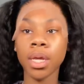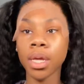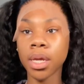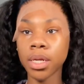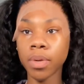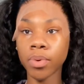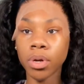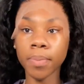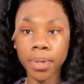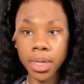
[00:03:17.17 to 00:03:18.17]
And then we're
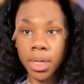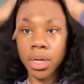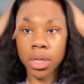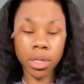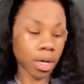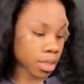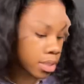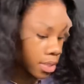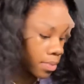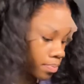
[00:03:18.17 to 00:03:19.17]
going to put it in a claw
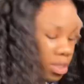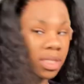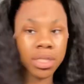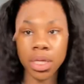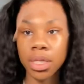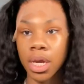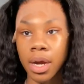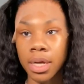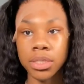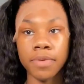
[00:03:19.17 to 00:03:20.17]
clip just to get the
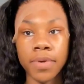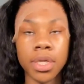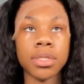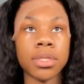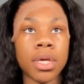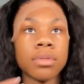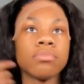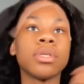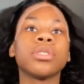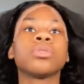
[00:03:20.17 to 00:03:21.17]
hair out your face. Like,
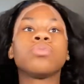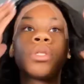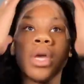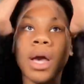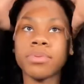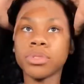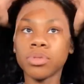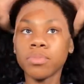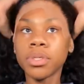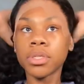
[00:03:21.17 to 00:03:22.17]
this is really
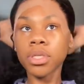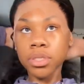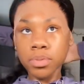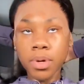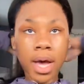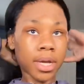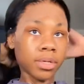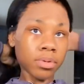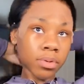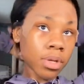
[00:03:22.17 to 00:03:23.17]
optional, but this is what I
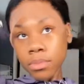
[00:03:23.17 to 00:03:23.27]
do.